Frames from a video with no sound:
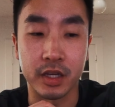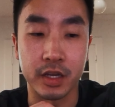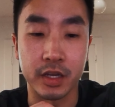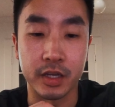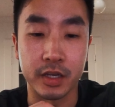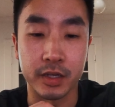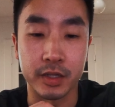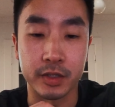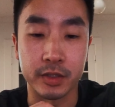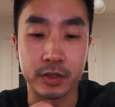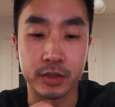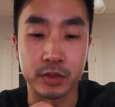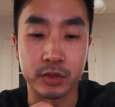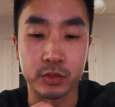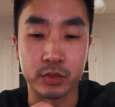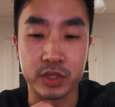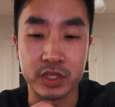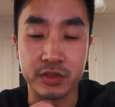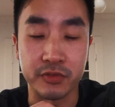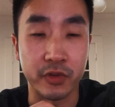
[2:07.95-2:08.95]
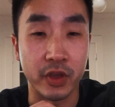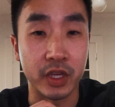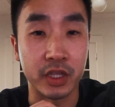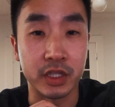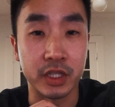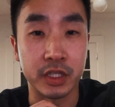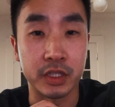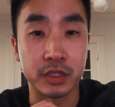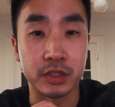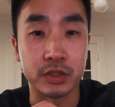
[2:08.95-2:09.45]
uh, was
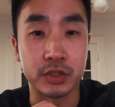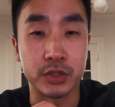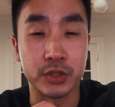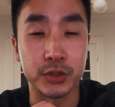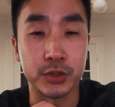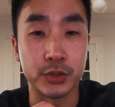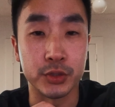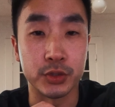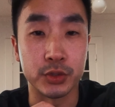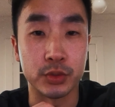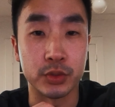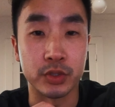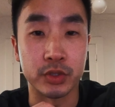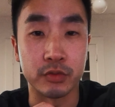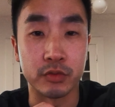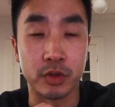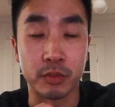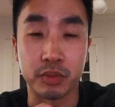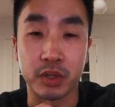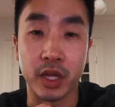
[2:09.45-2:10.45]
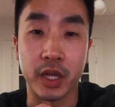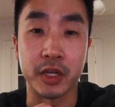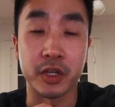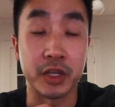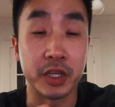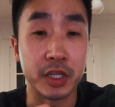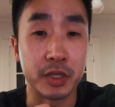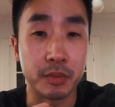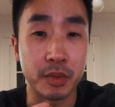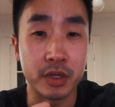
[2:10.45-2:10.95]
failing to reply
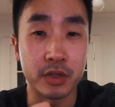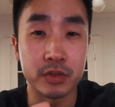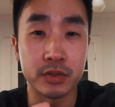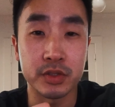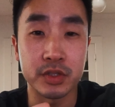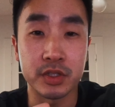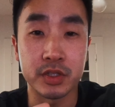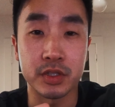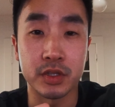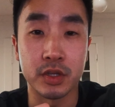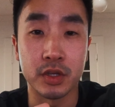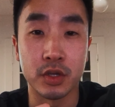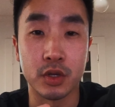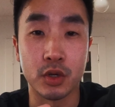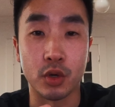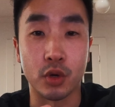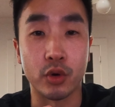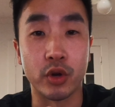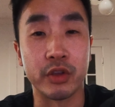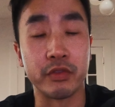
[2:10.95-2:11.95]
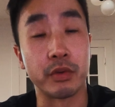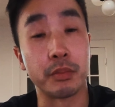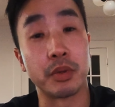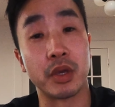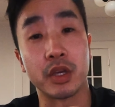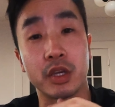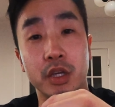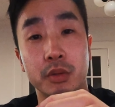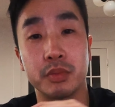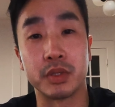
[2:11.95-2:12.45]
to emails or even
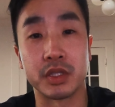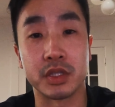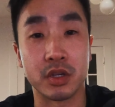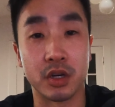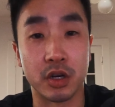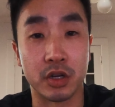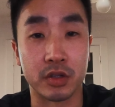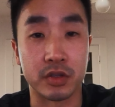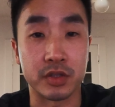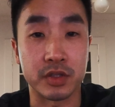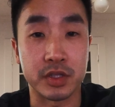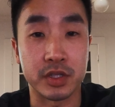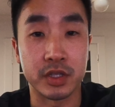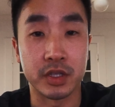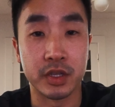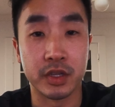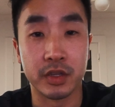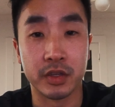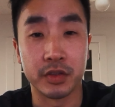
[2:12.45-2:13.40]
pick up his calls.